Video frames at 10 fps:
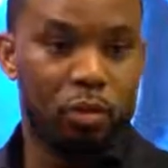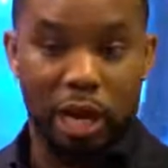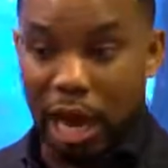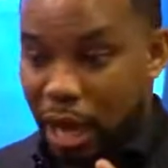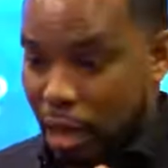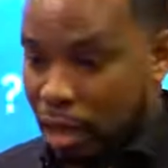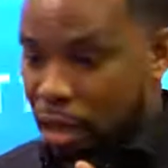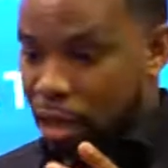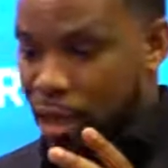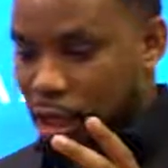When I
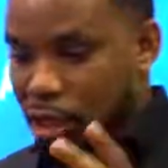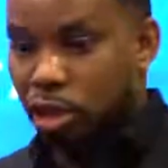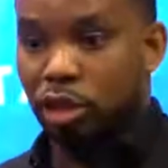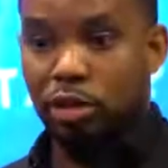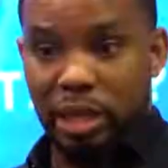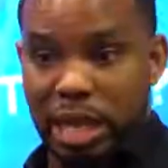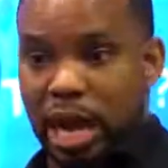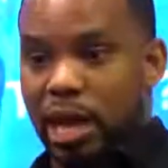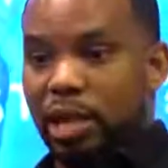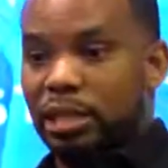can look you in the
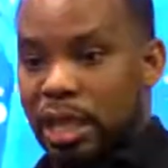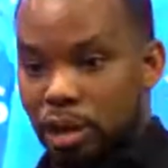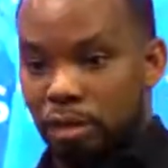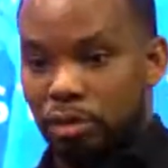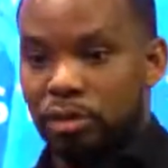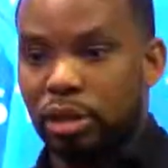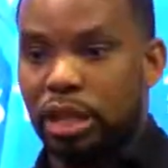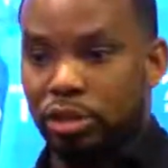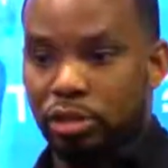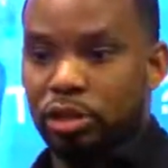eye and tell you,
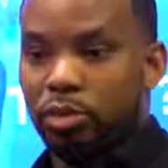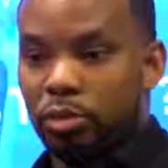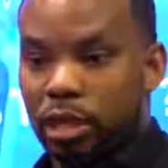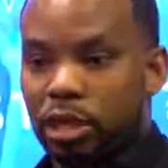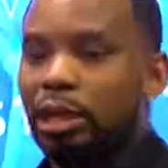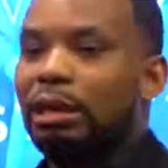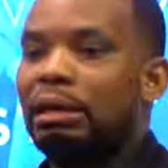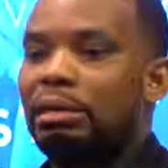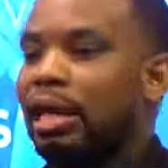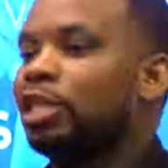yes, you can win,
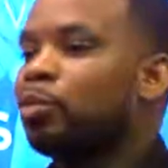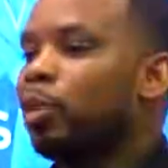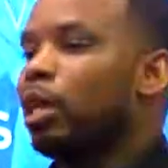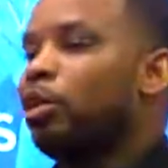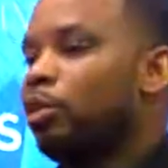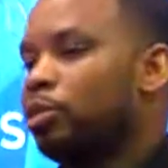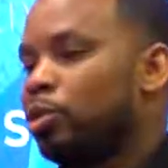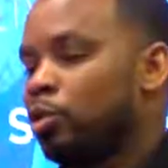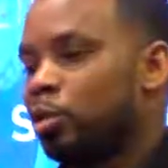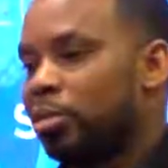that's when I know
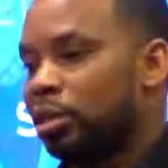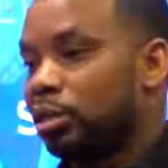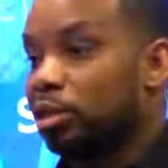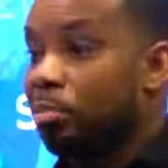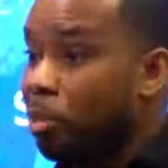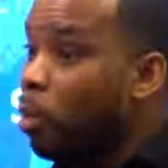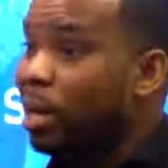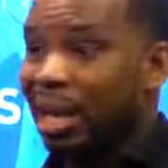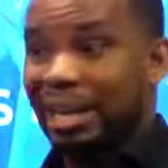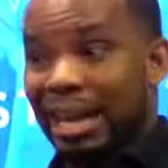it's a real business. The
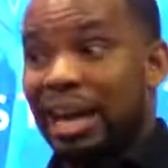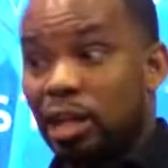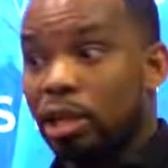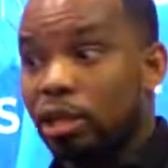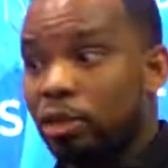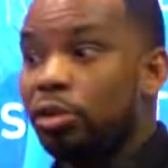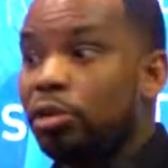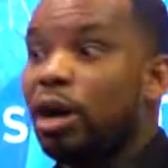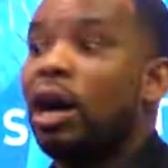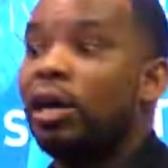moment I can't look you in
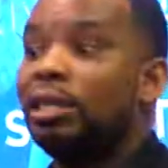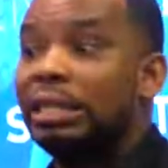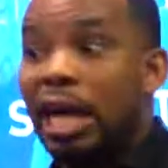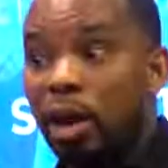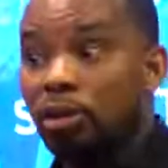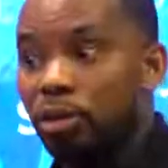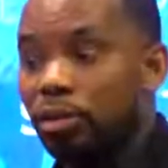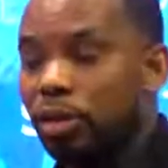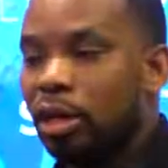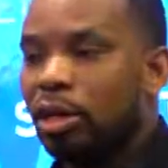your eye and tell
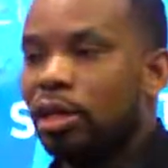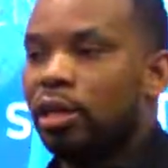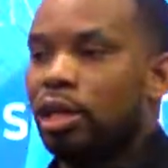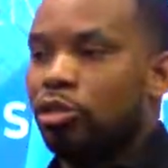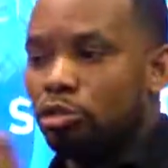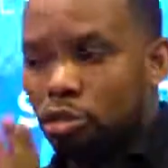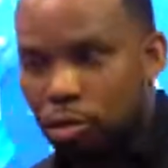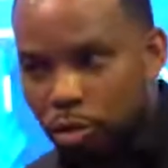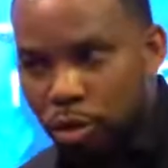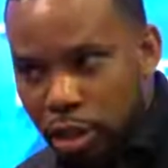you that you
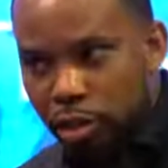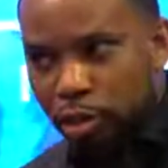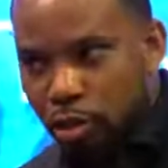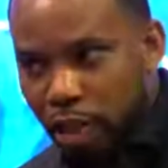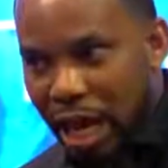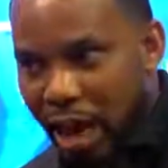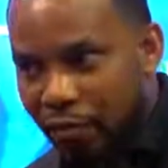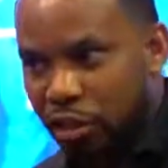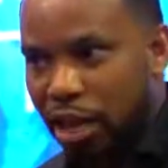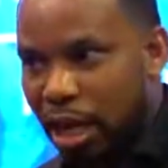truly, truly
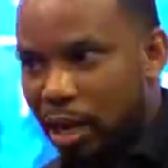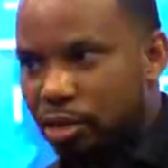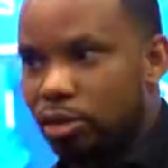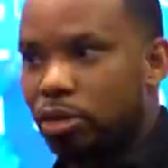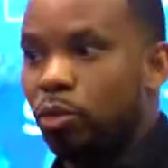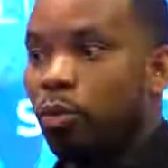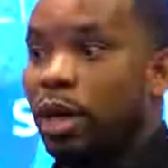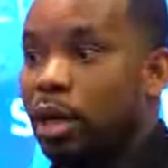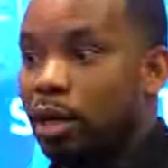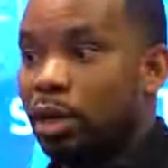have a chance to
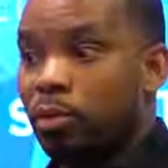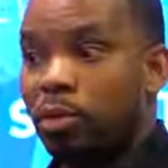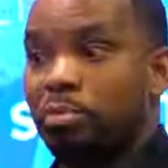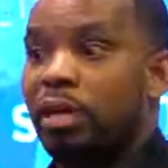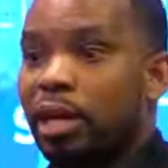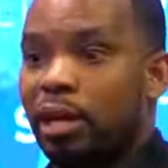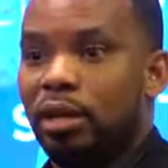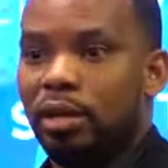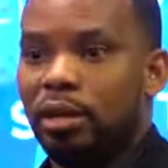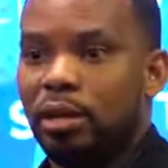win and win
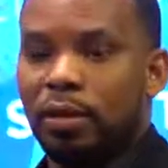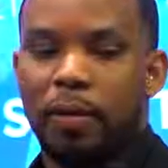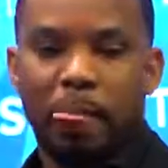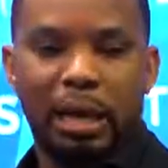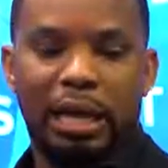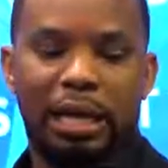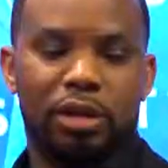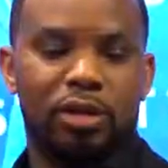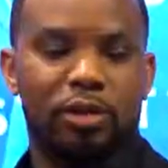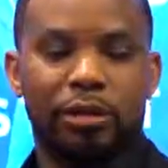big, I
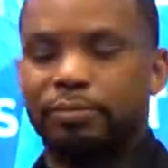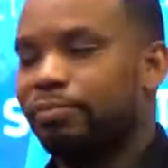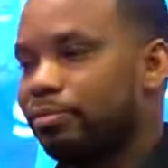can't do it.